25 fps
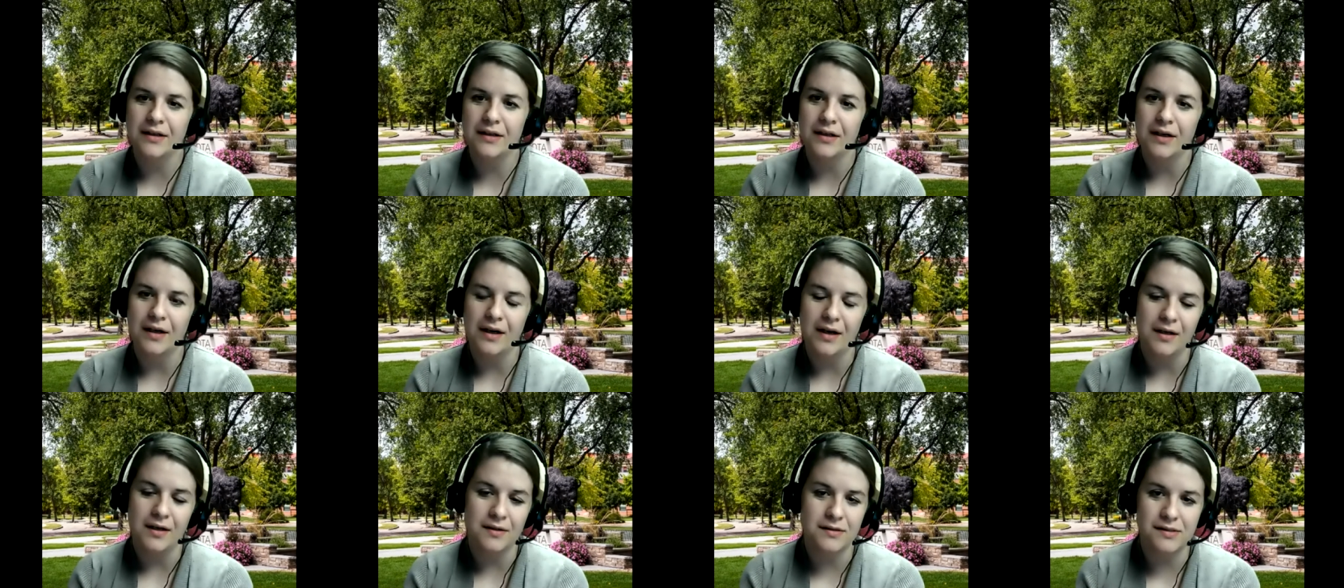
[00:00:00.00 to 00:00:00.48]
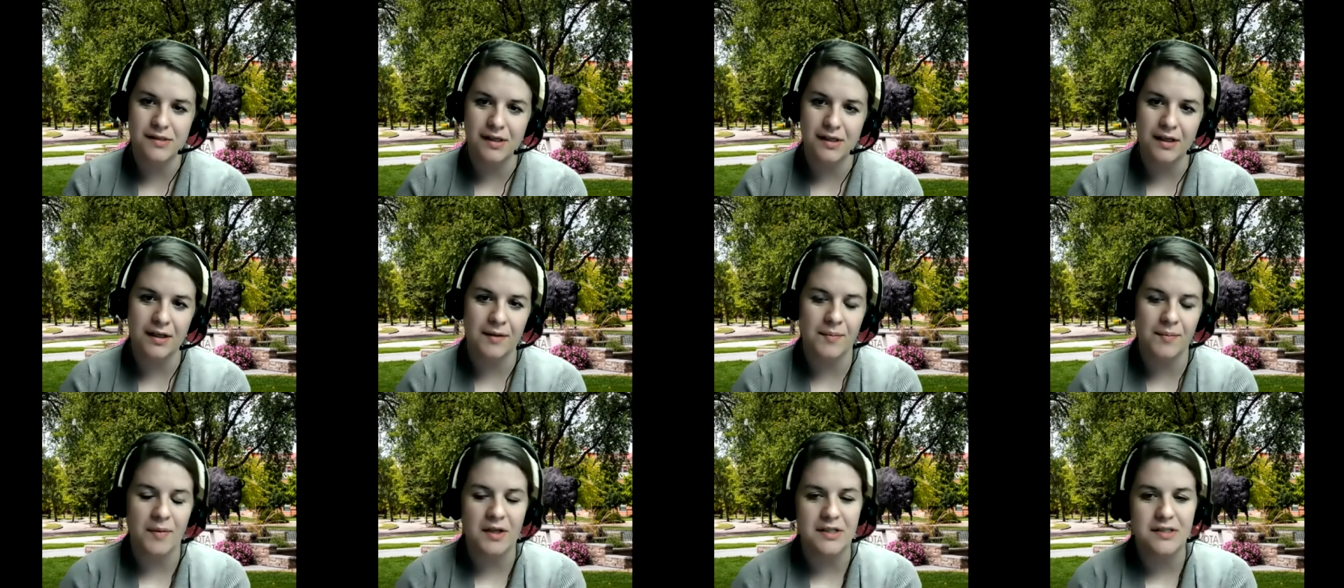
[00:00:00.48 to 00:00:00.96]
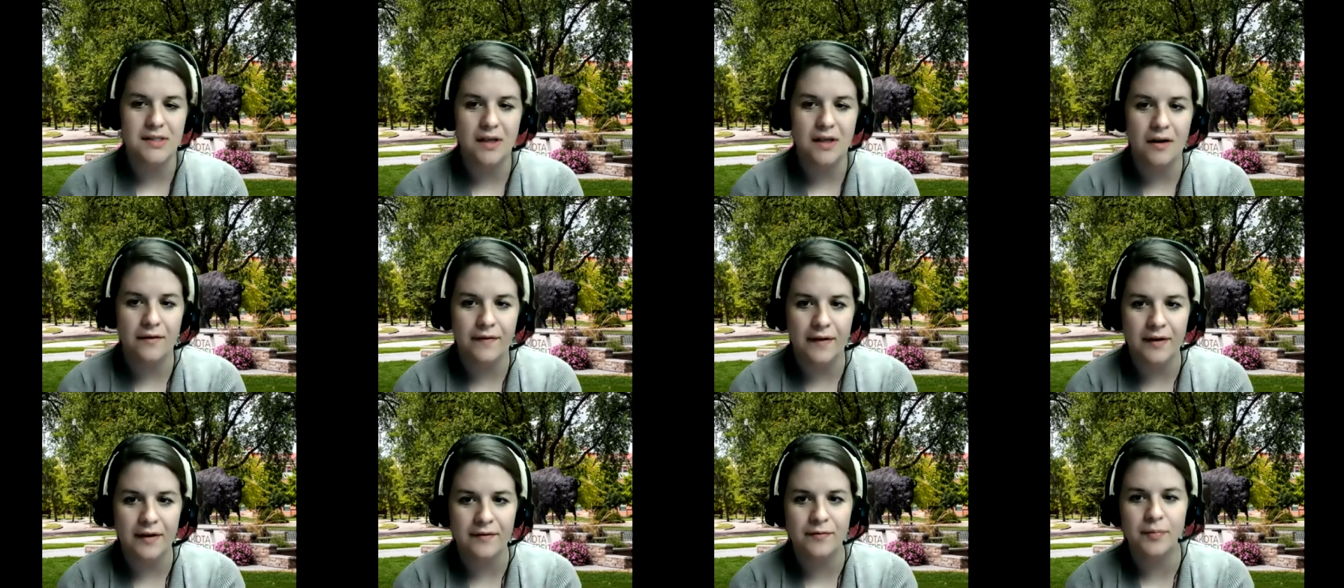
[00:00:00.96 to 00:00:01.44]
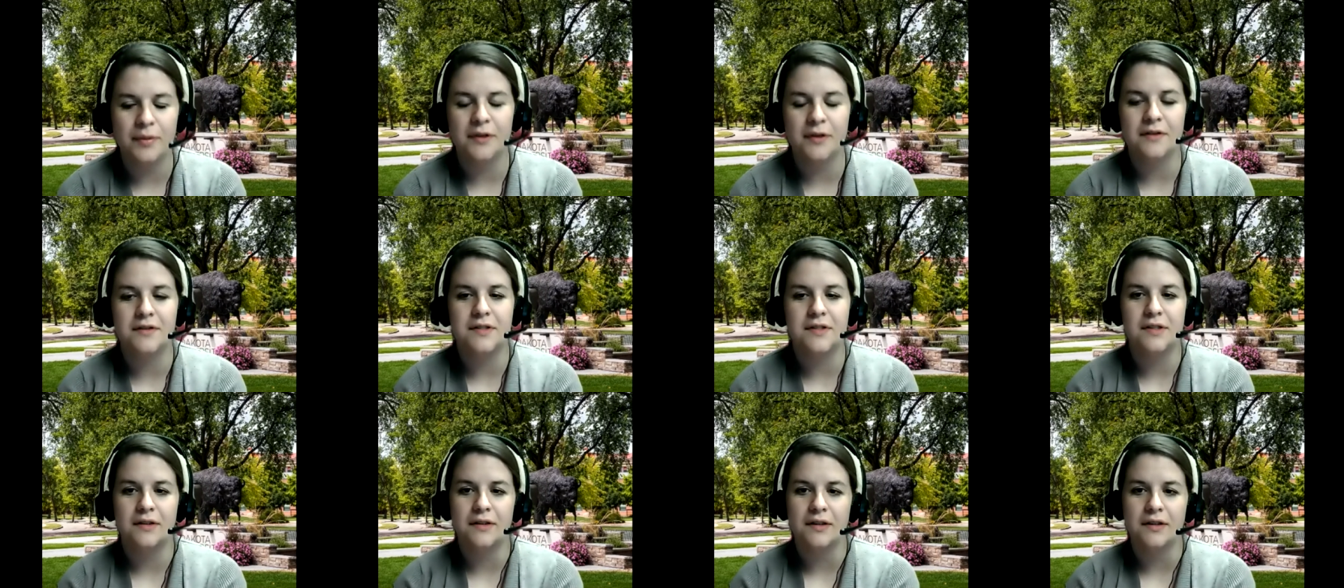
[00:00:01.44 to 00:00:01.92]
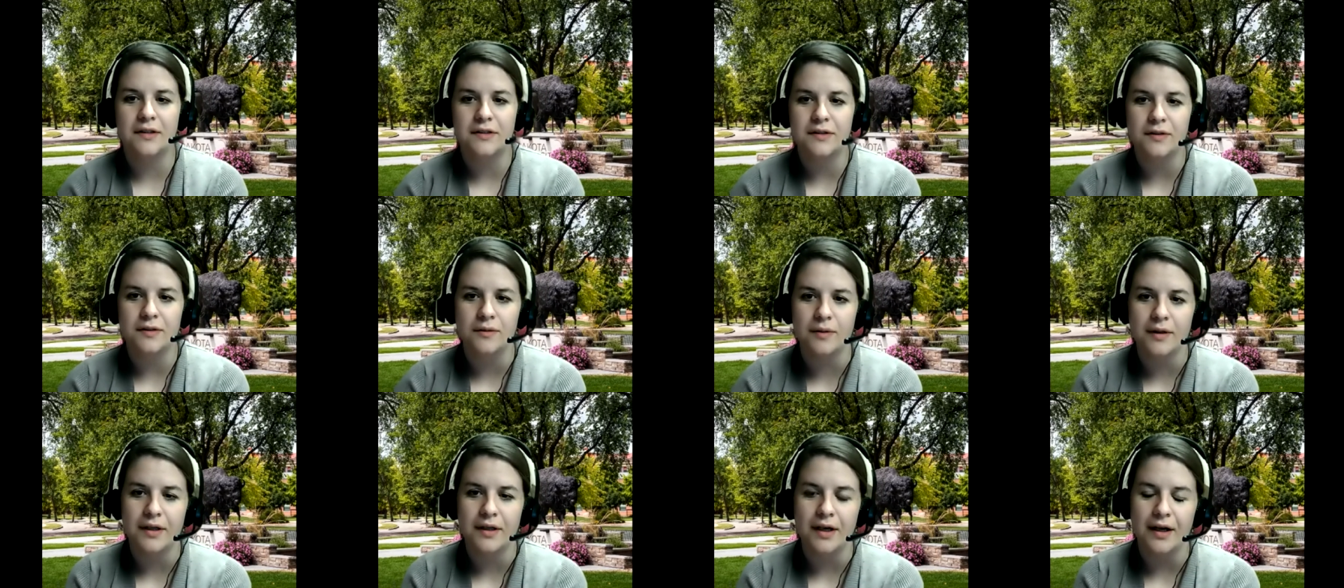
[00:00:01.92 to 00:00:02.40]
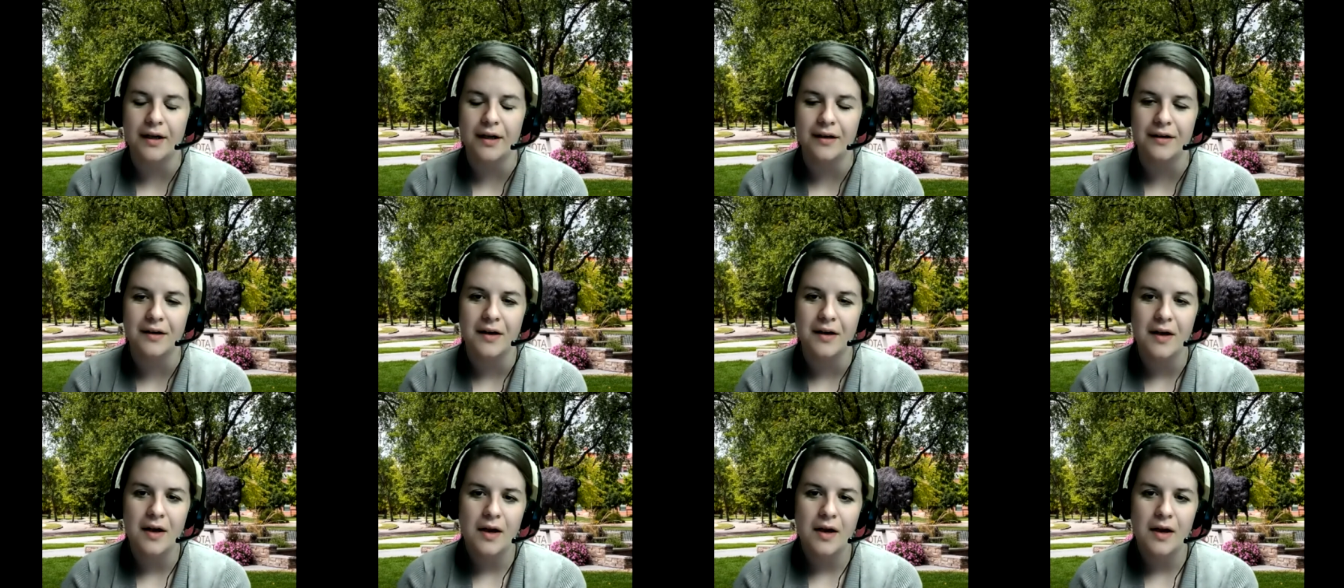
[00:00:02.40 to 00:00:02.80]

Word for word: I'll say myself, I personally too, again,